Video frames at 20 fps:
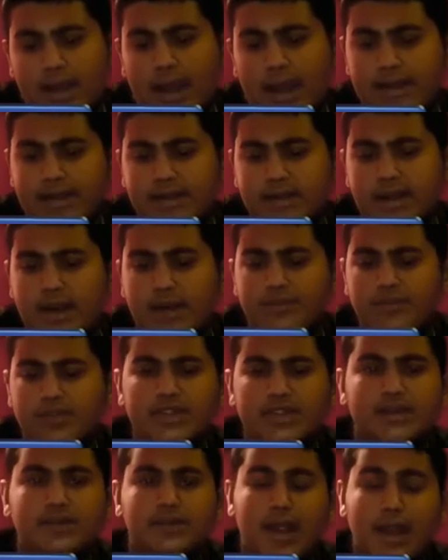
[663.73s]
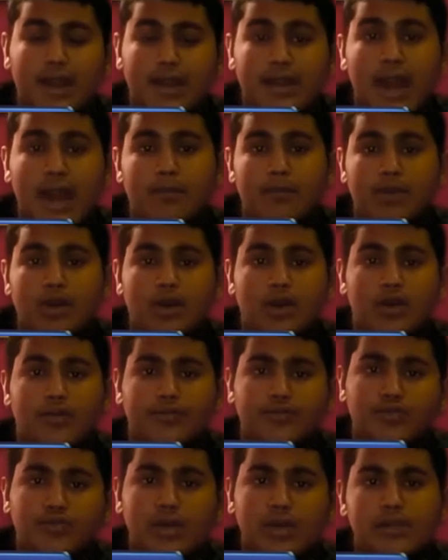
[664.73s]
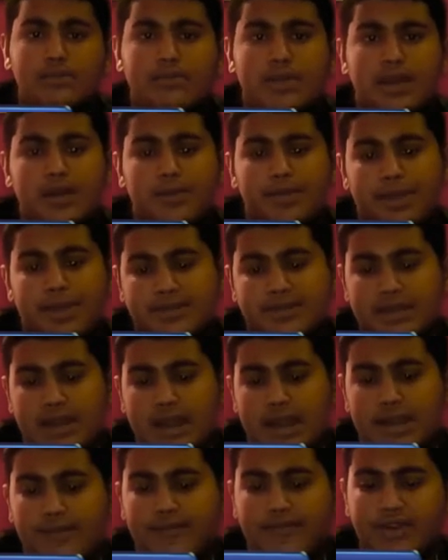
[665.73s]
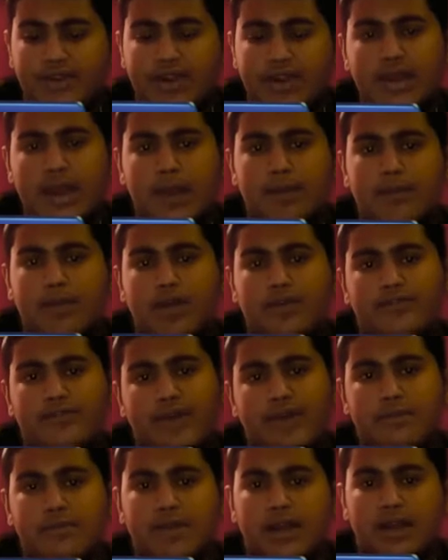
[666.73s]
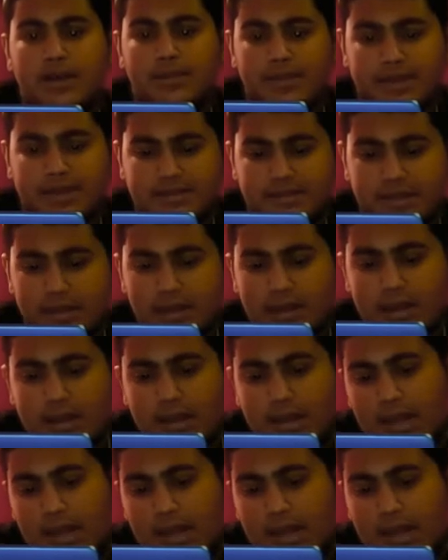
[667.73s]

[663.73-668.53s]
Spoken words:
And it comes with a rear camera of 12 megapixel and a front camera of 5 megapixel.